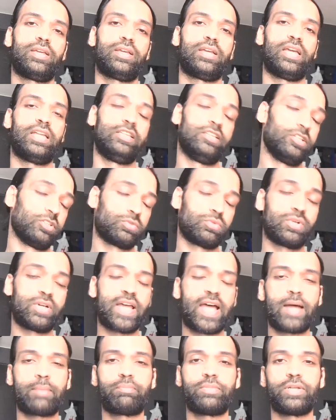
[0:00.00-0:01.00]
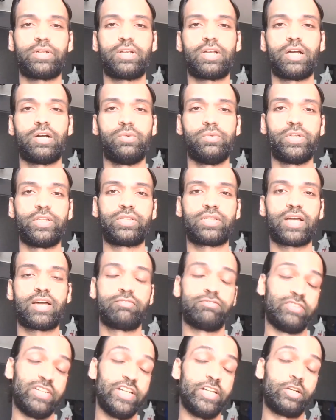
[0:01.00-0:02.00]
And this would happen with a
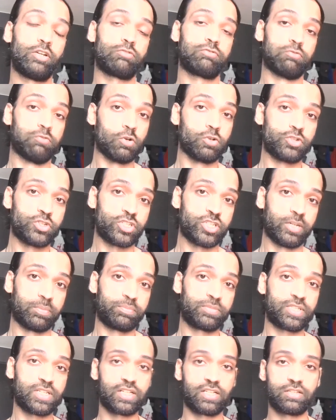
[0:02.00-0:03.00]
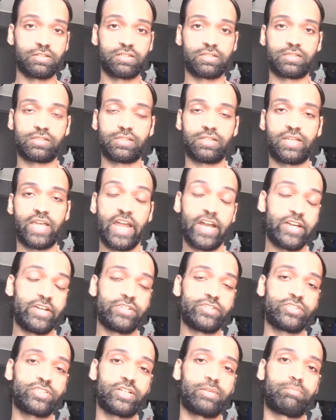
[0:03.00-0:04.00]
fleet of 4 ships, and the head
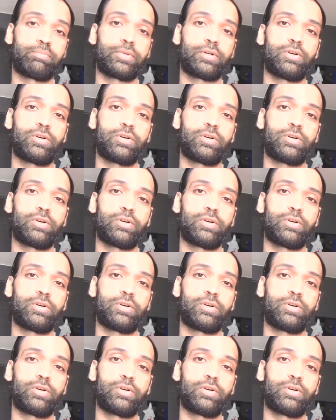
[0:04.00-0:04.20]
ship,